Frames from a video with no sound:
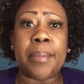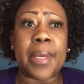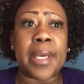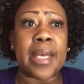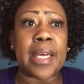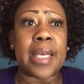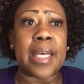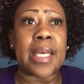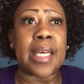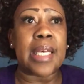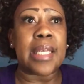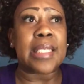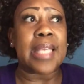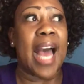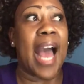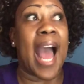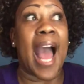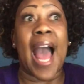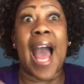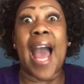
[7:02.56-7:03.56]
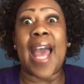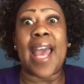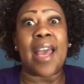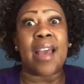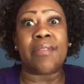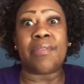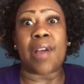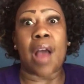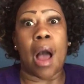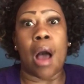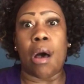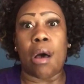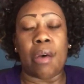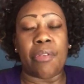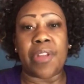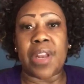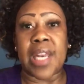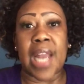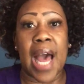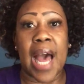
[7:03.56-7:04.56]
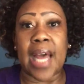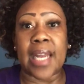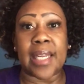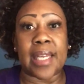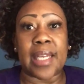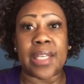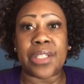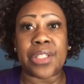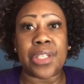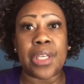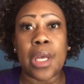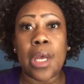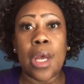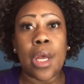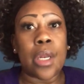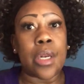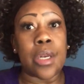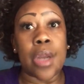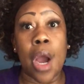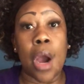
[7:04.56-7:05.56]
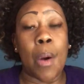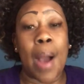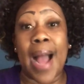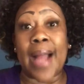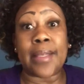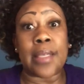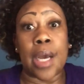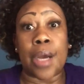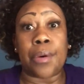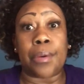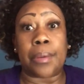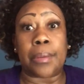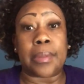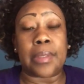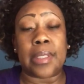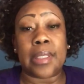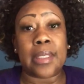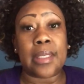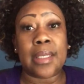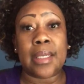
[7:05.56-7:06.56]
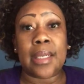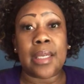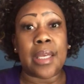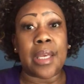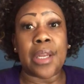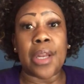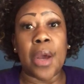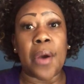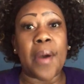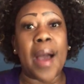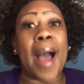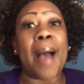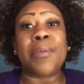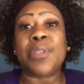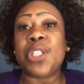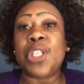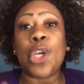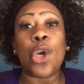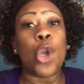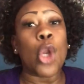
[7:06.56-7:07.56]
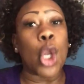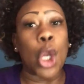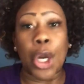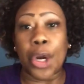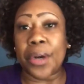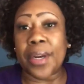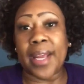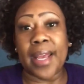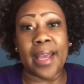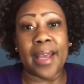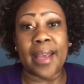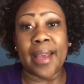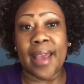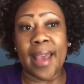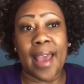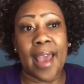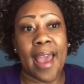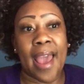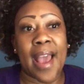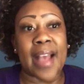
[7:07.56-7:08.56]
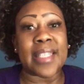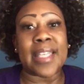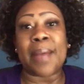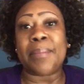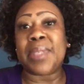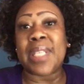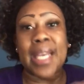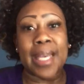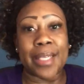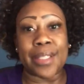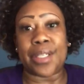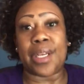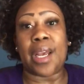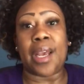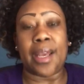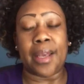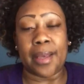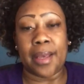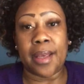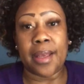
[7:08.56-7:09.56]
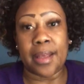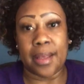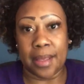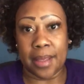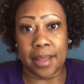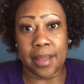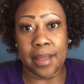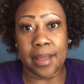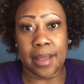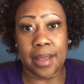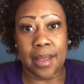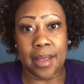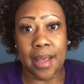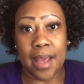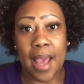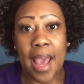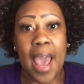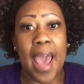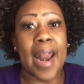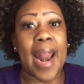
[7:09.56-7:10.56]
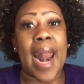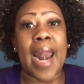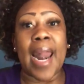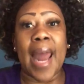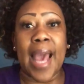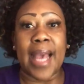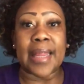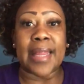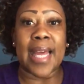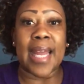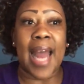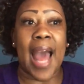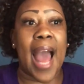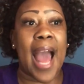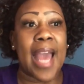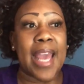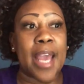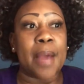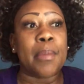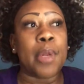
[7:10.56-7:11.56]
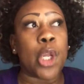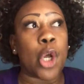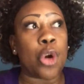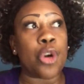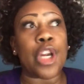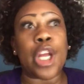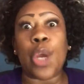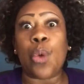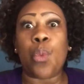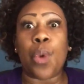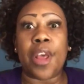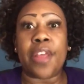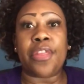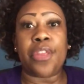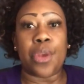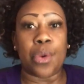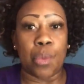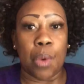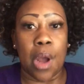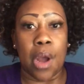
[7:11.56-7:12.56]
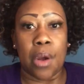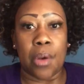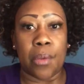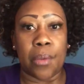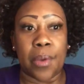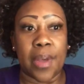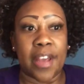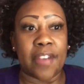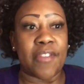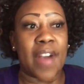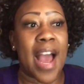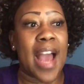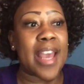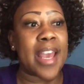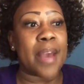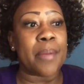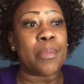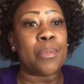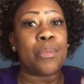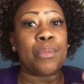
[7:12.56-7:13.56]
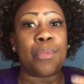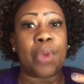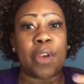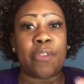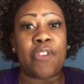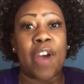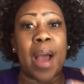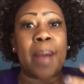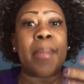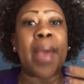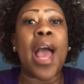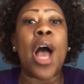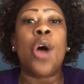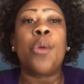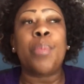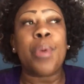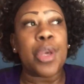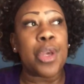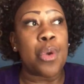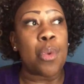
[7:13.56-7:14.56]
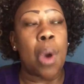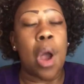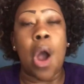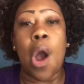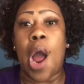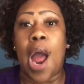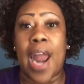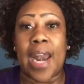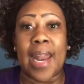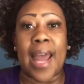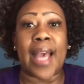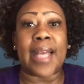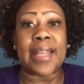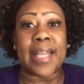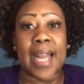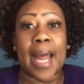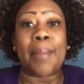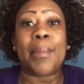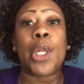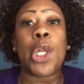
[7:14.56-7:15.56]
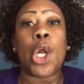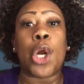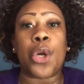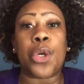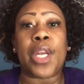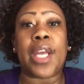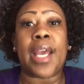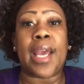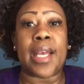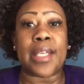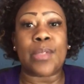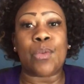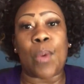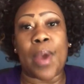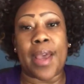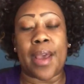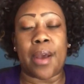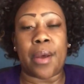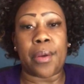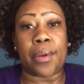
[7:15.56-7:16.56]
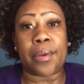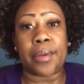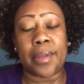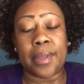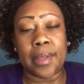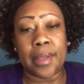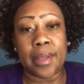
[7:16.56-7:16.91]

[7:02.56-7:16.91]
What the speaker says: because I have all the knowledge. No, I don't. I'm still learning as I'm teaching. And I like that I am learning with you all. If I'm helping you all, I like that I'm learning as well.